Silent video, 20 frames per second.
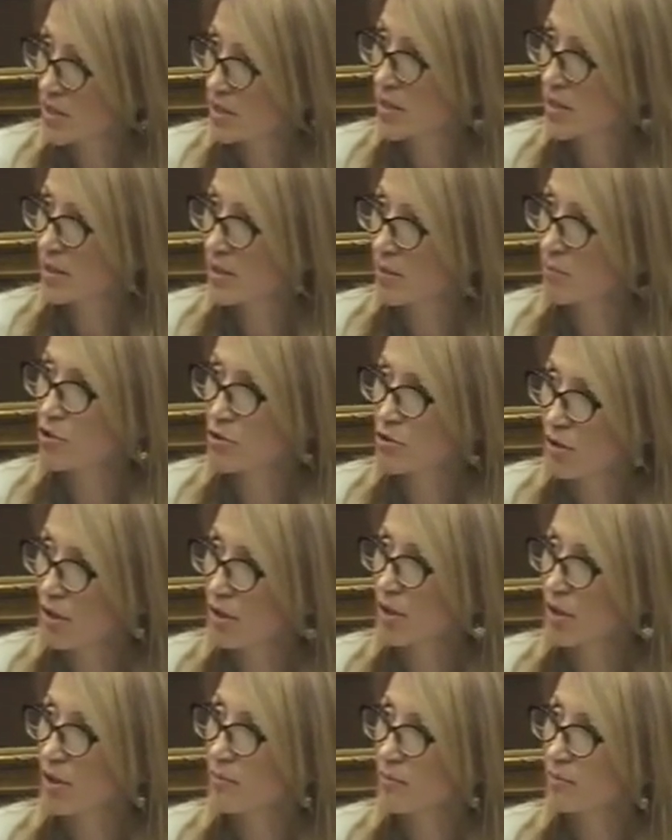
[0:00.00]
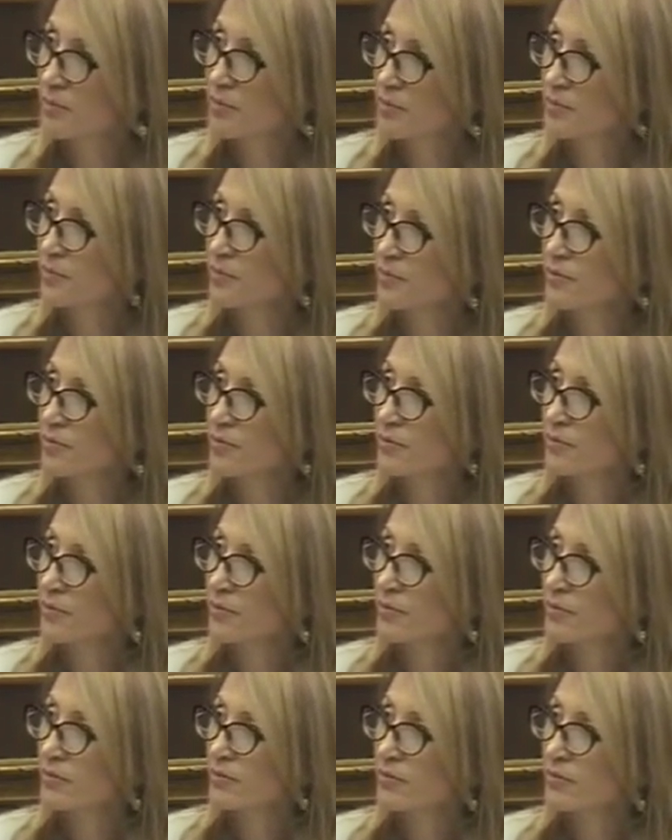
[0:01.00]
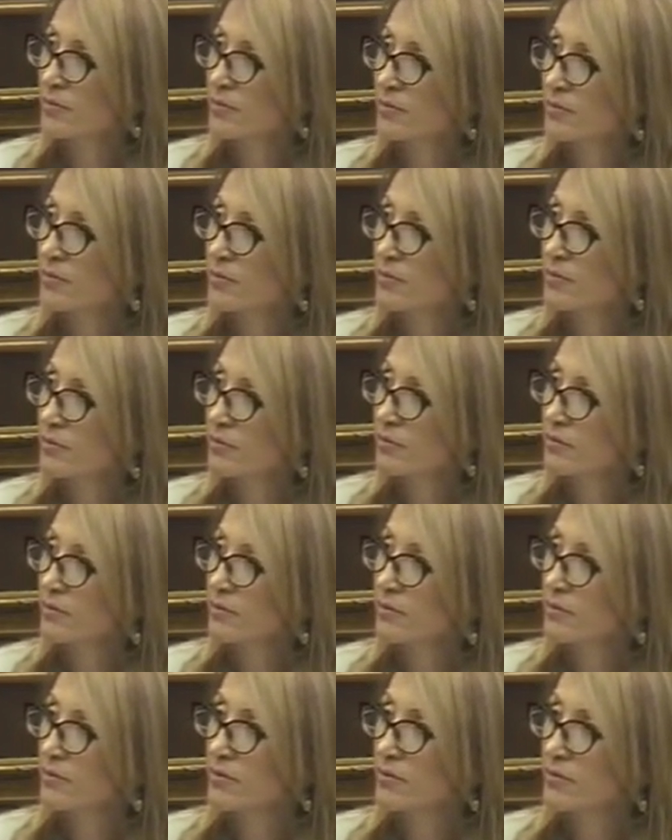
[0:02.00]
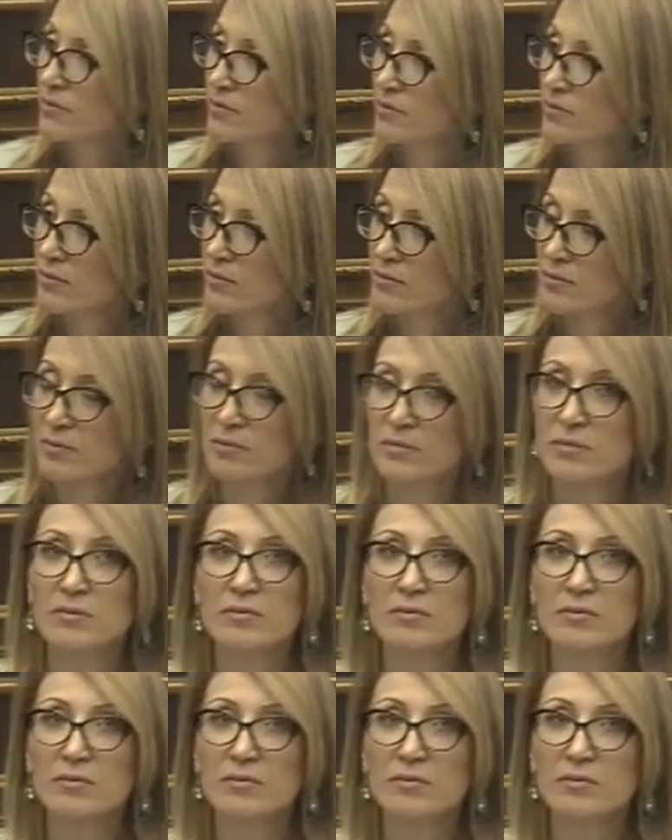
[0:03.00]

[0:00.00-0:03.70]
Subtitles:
is in tune with their expenses. No response. The